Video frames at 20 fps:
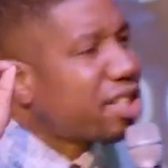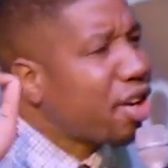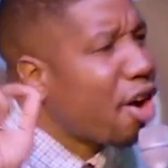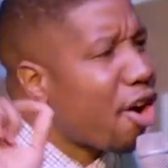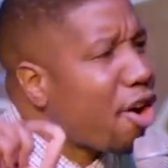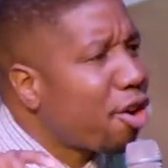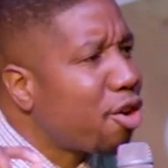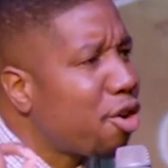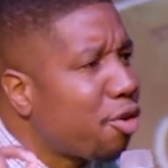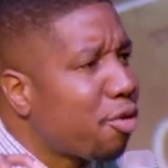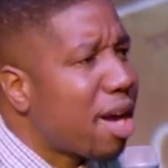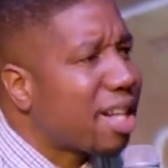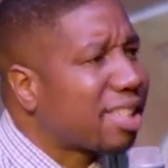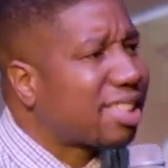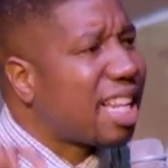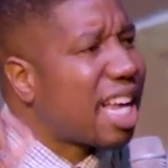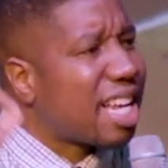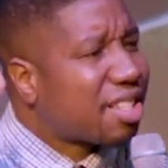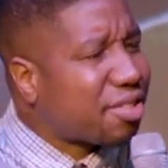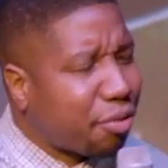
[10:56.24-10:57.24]
eternal
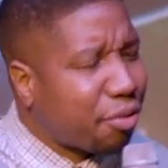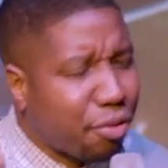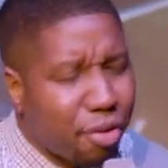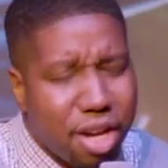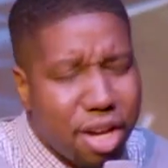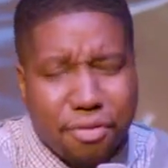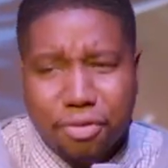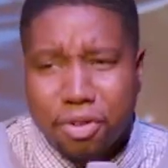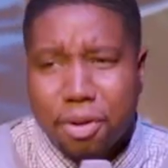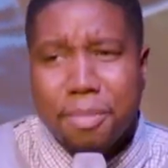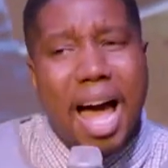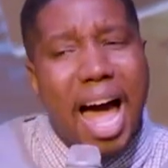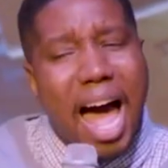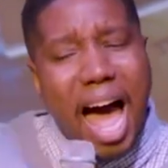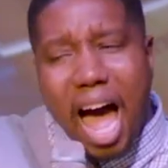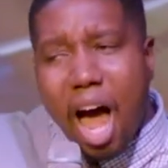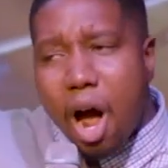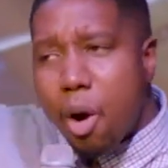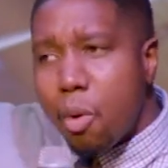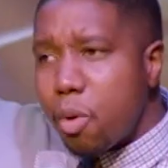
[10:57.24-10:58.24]
rest that's free from
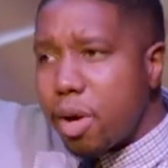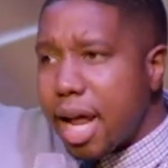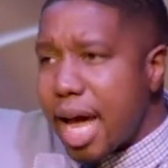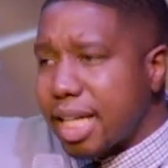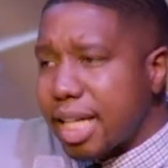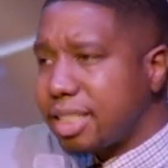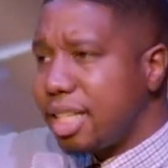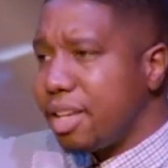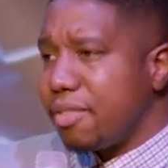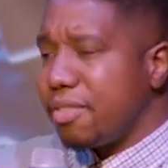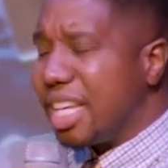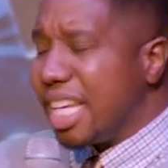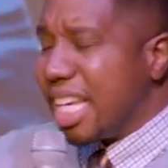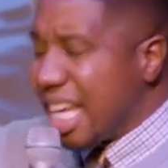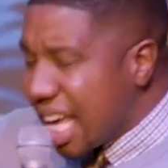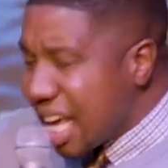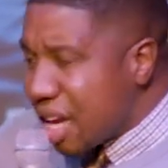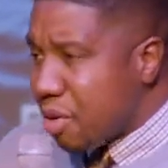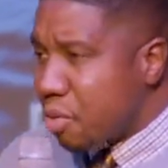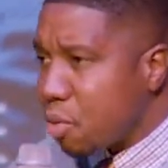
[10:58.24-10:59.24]
outward
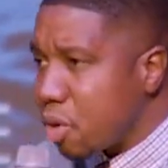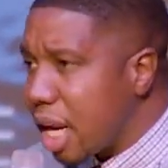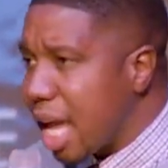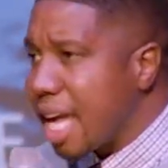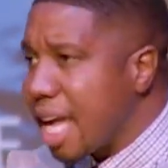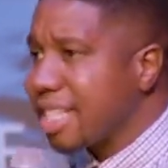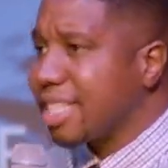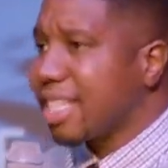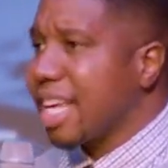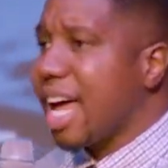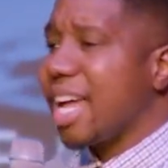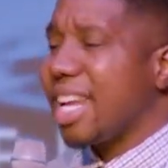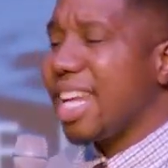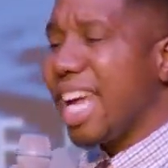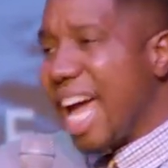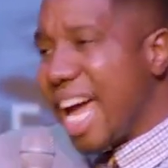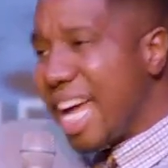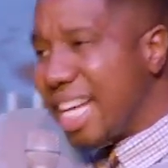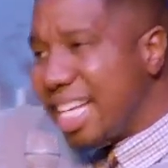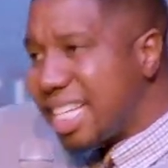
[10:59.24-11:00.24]
activity, inward
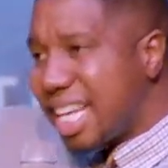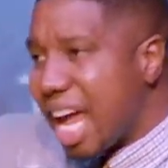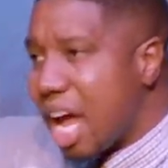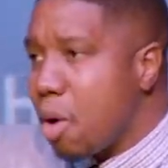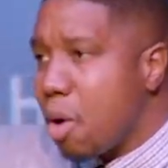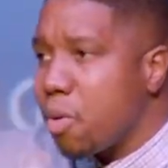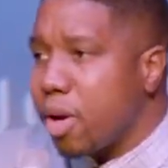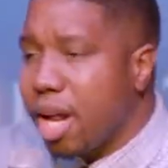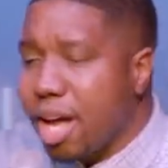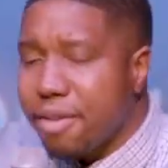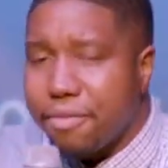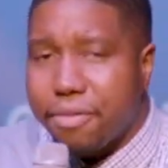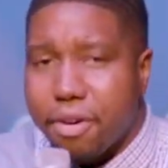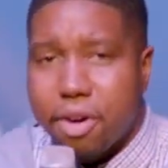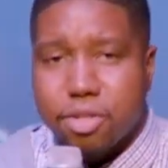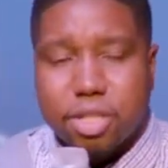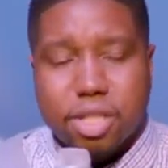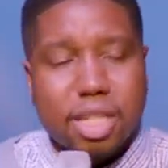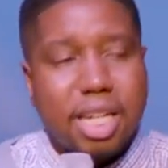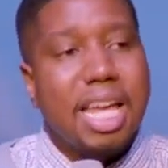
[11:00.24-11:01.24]
anxiety, and downward
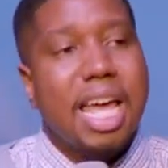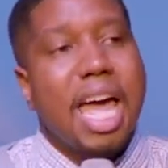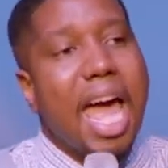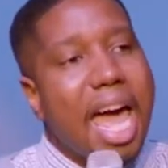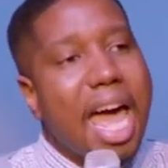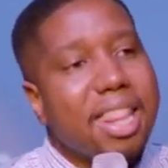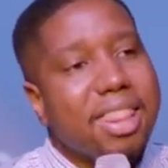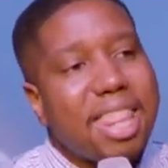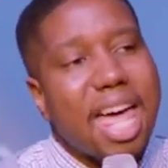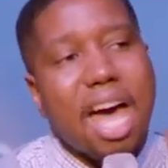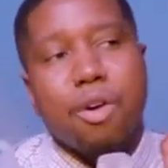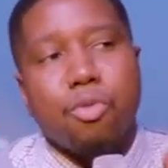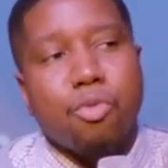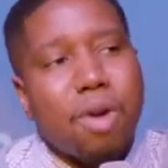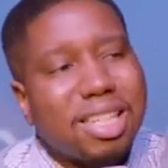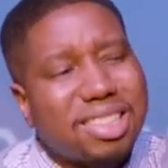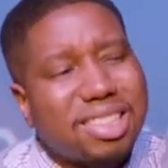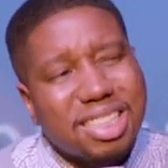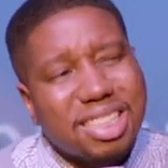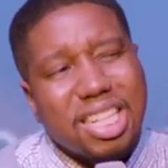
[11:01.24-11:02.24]
adversity. And that
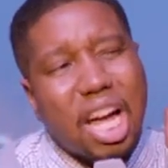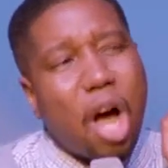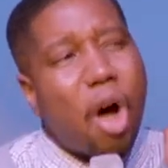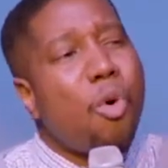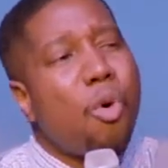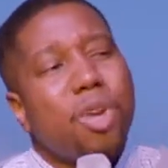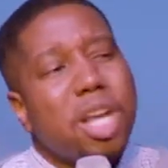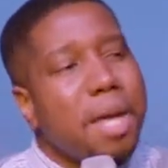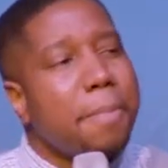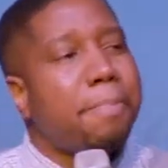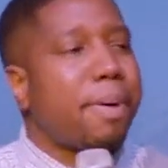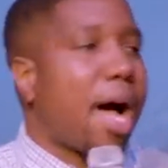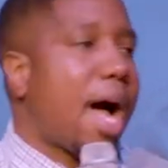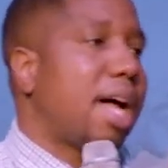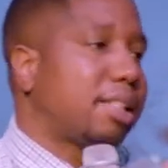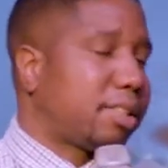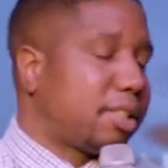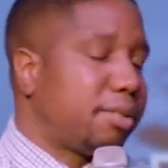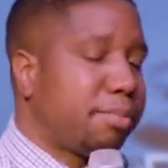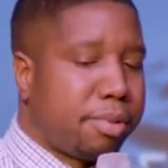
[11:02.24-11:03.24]
is only
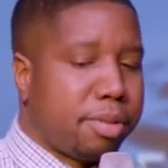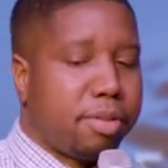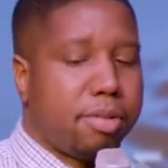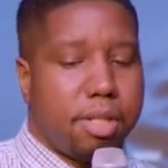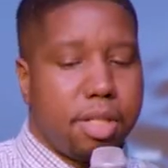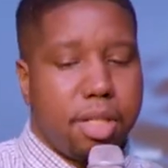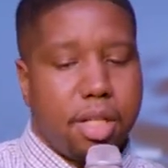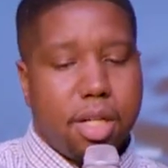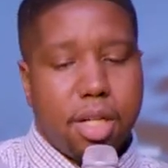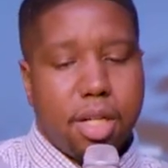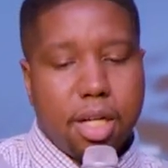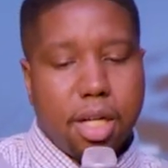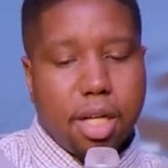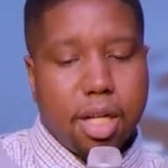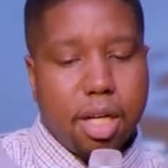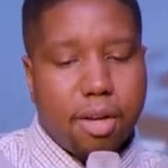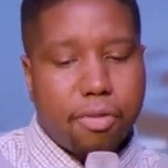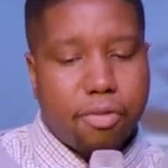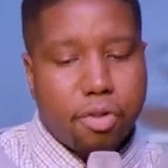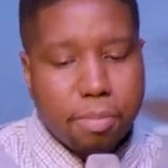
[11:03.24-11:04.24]
possible
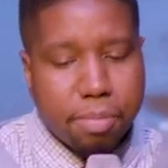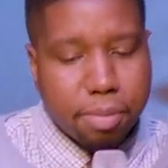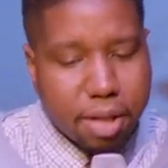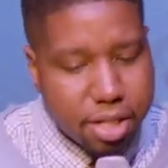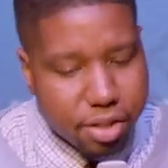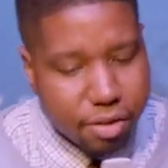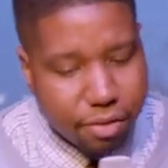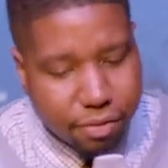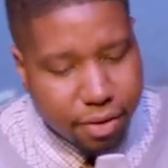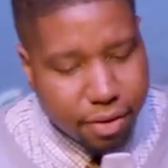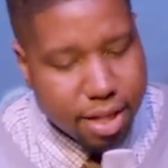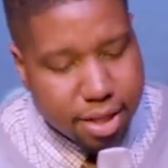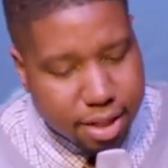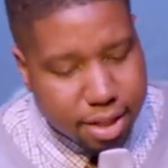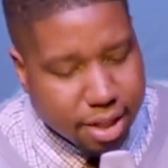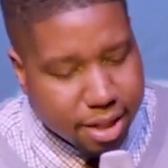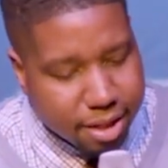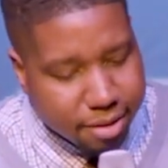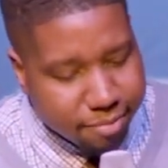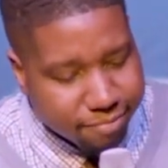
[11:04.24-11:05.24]
if you place your
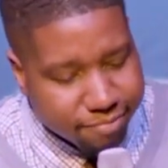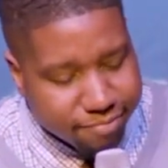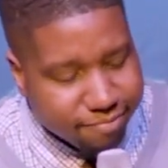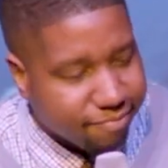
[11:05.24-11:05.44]
faith in him.